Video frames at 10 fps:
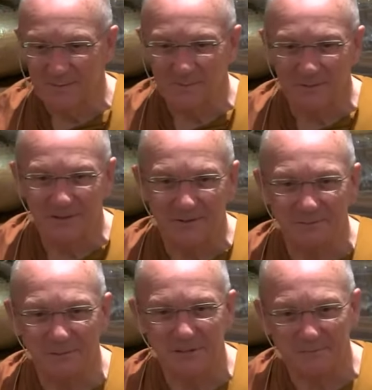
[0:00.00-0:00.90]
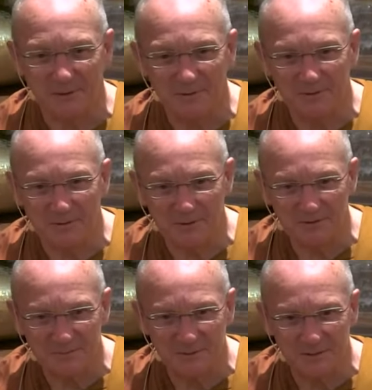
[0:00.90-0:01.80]
me and my
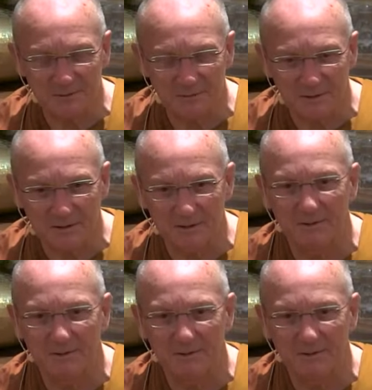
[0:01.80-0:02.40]
thoughts, me and my